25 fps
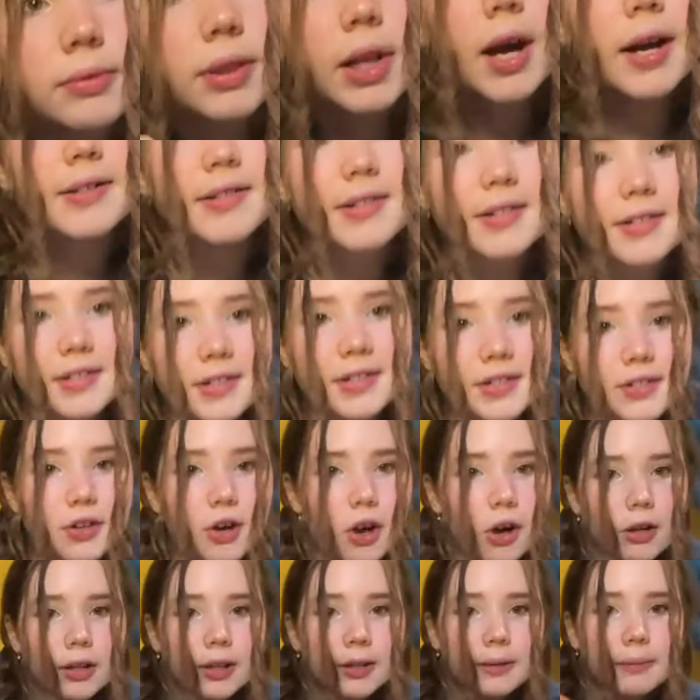Guys, this is
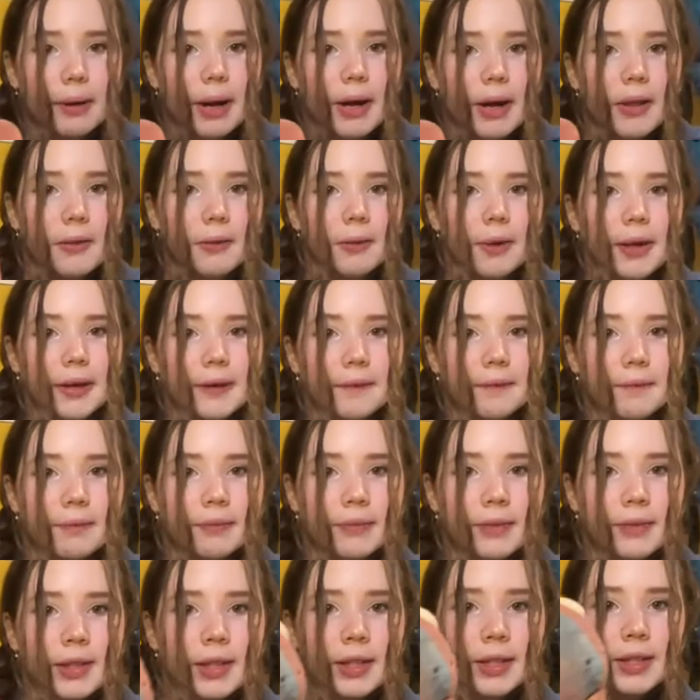Colin, by the way.
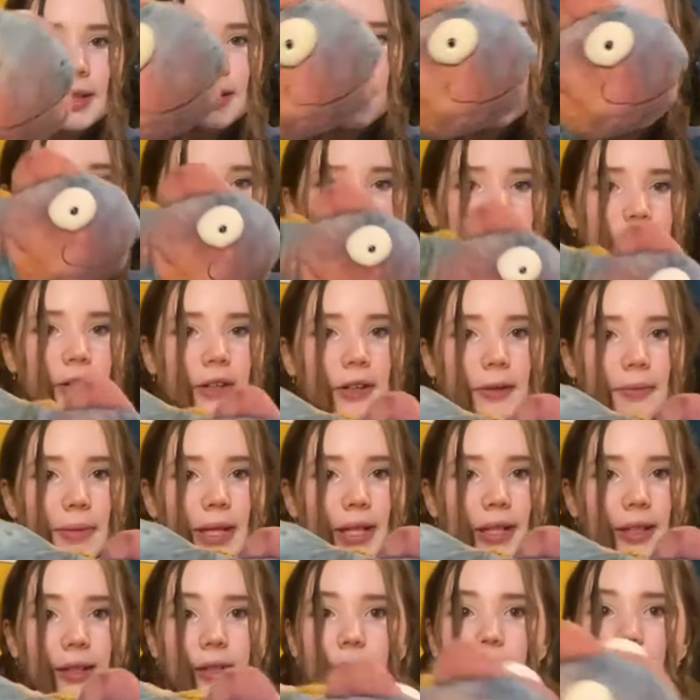He is a
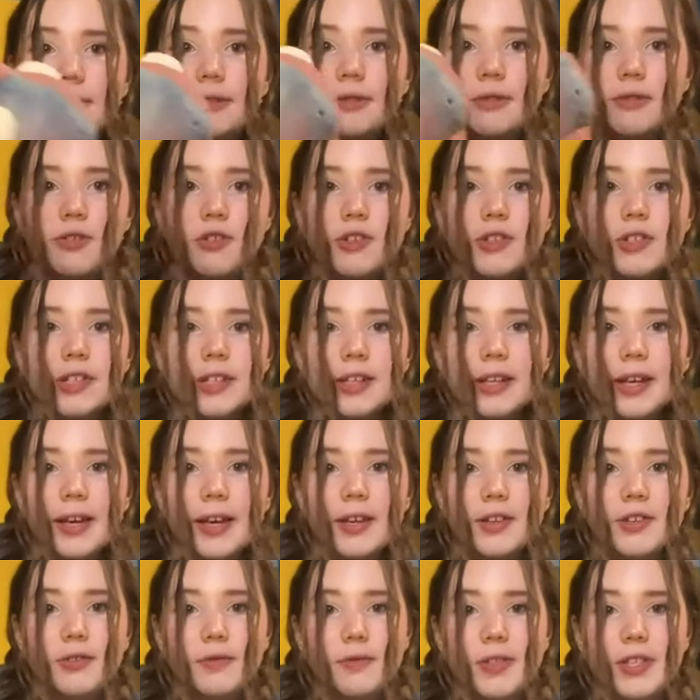chameleon, just in
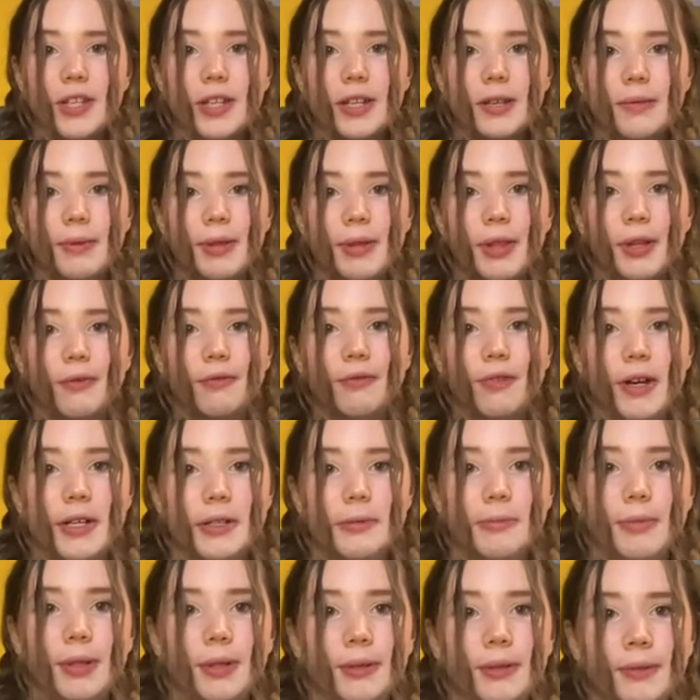case you've seen him in the
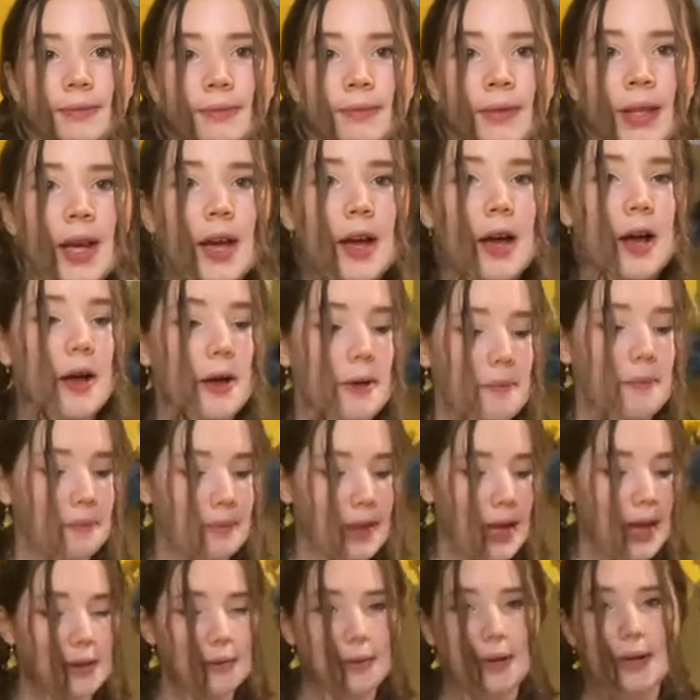frame.
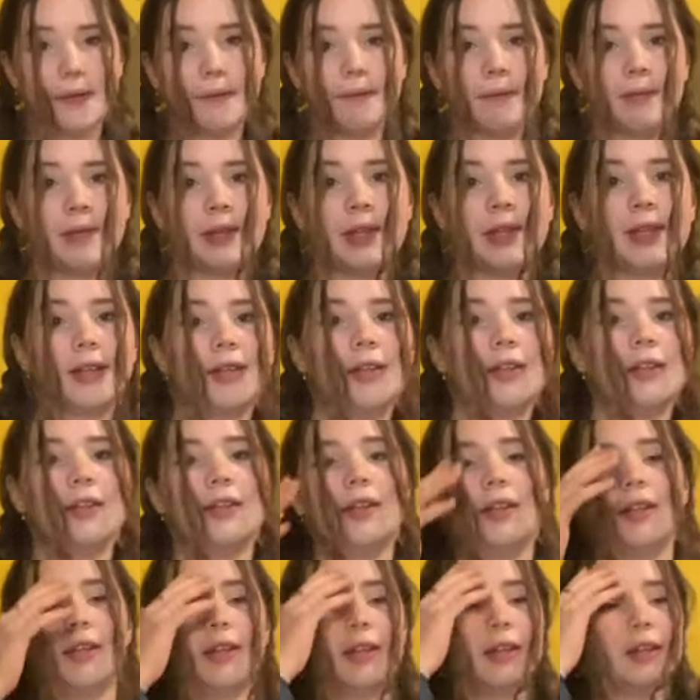Anyway,
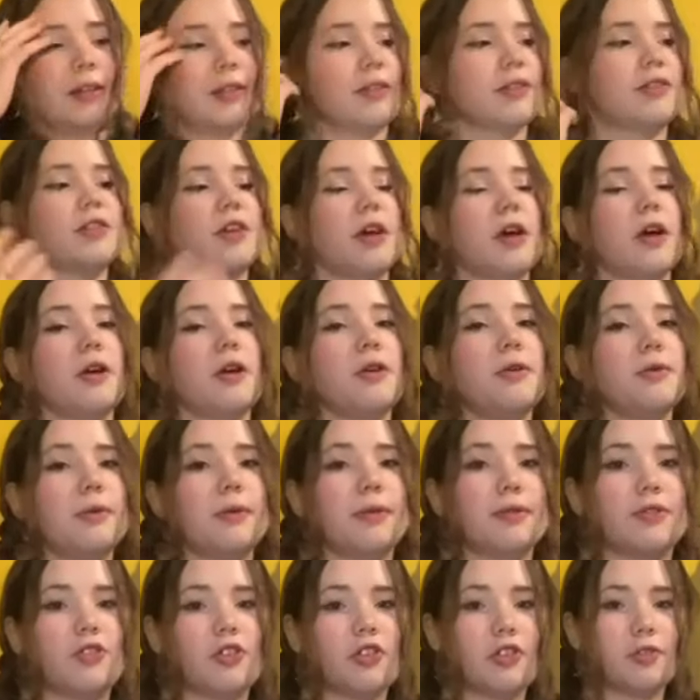
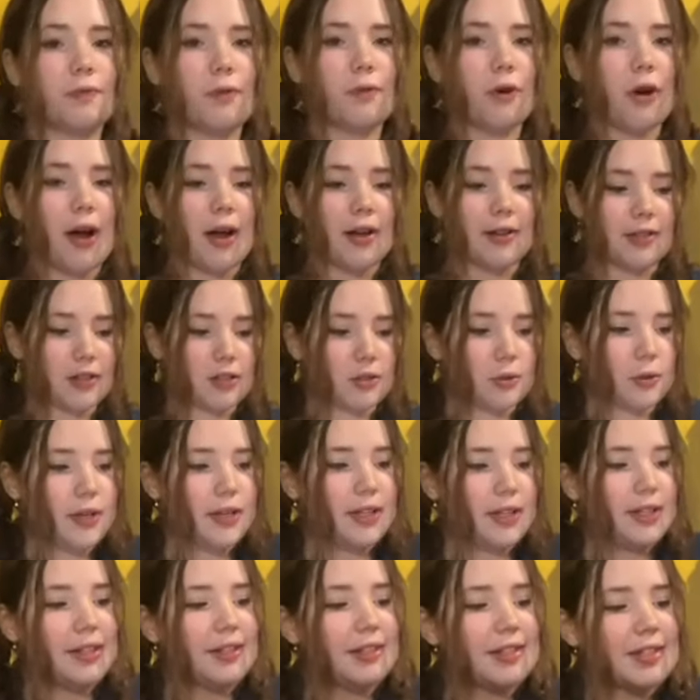so just what I'd
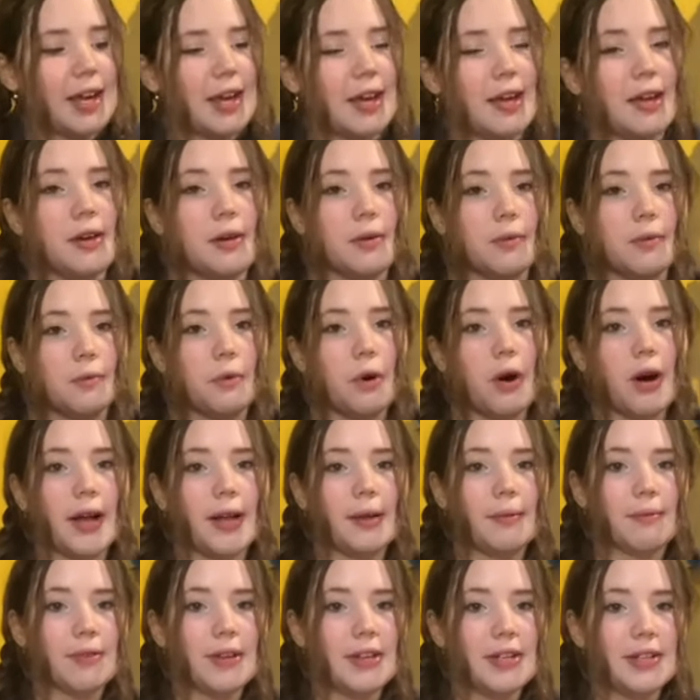quickly say, what I
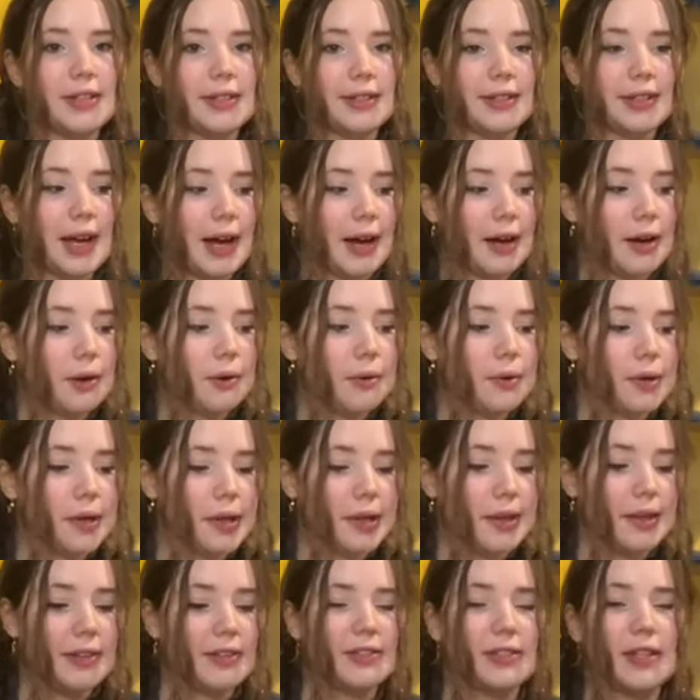am reading now
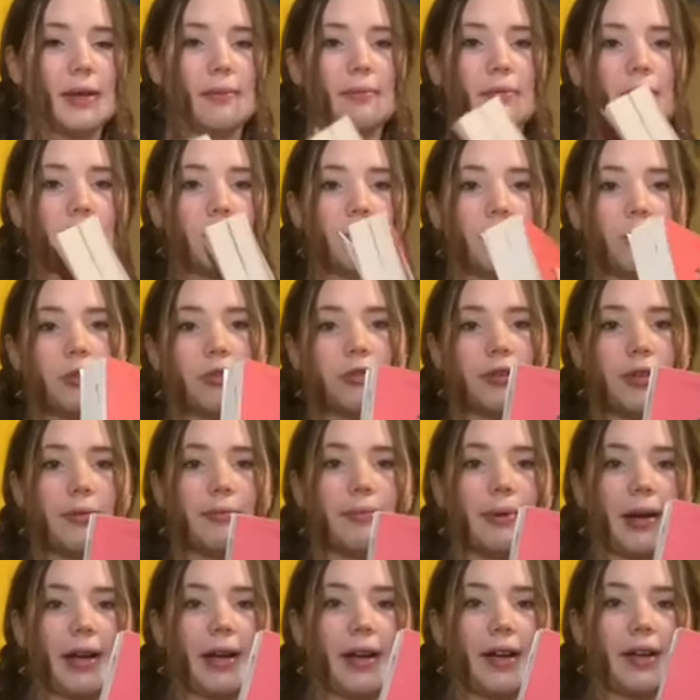is In
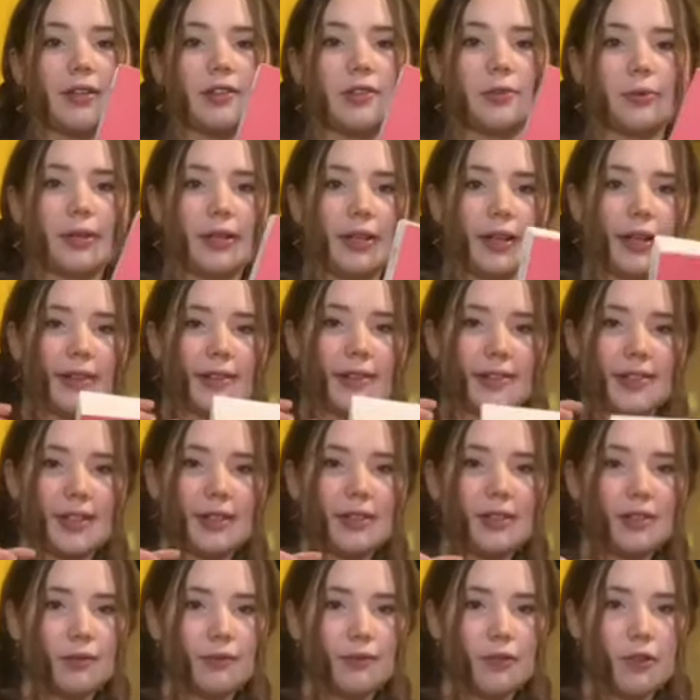Memoriam by Alice Wynn. I
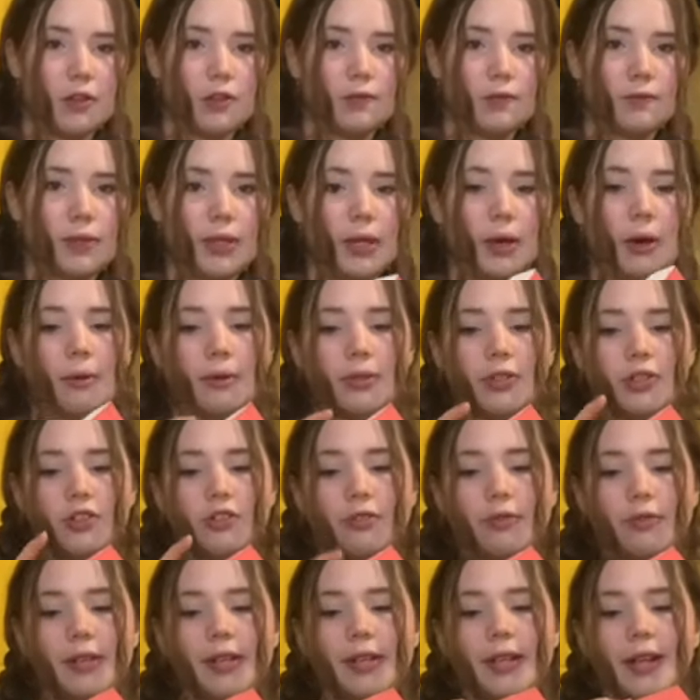said in the first video I
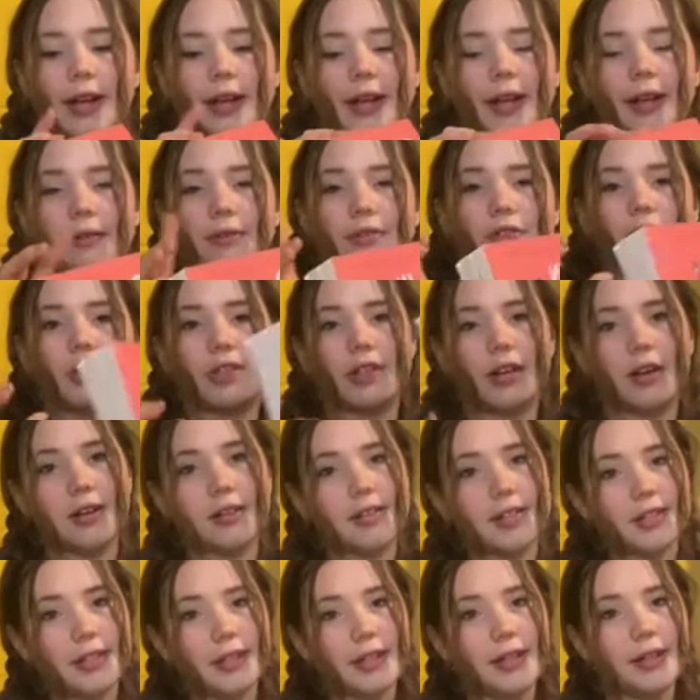wanted to read it and I have
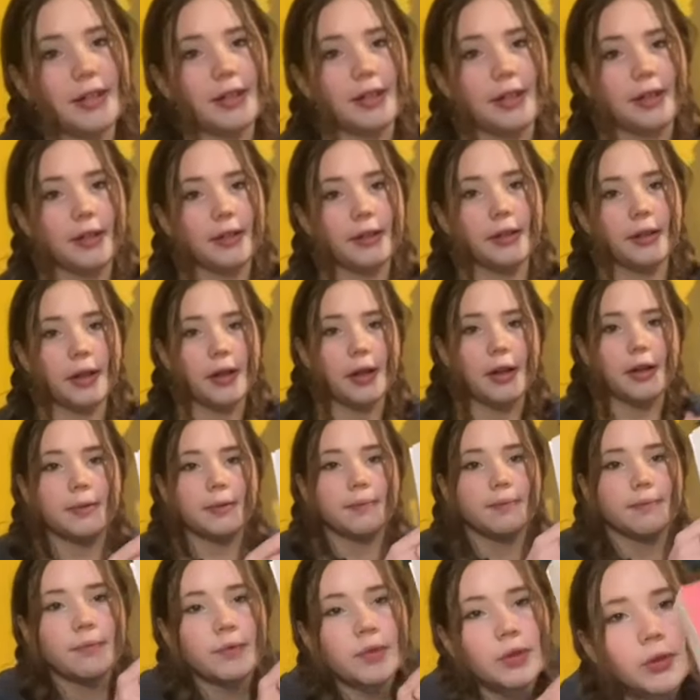started
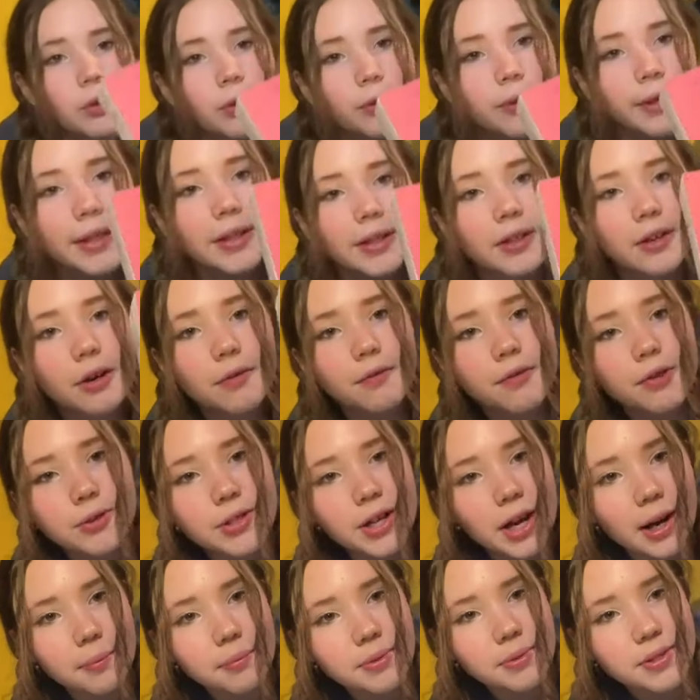it. Already got a few
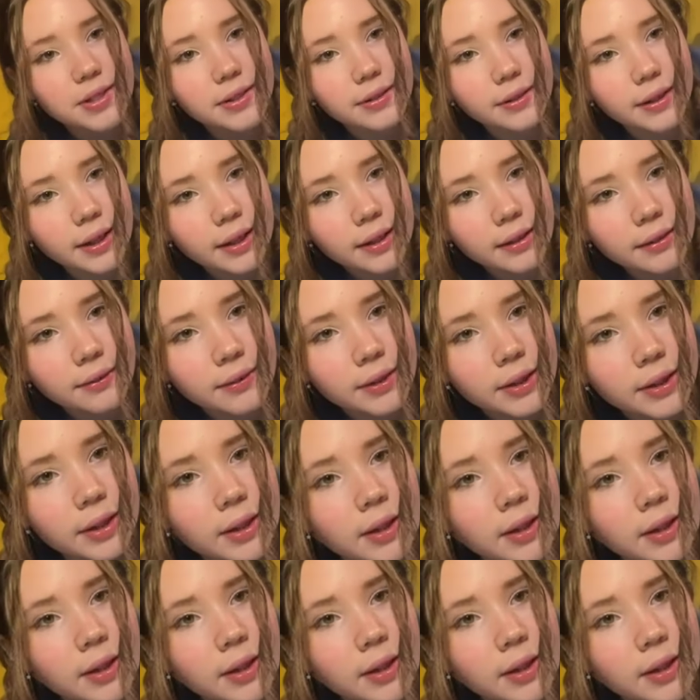tabs in there.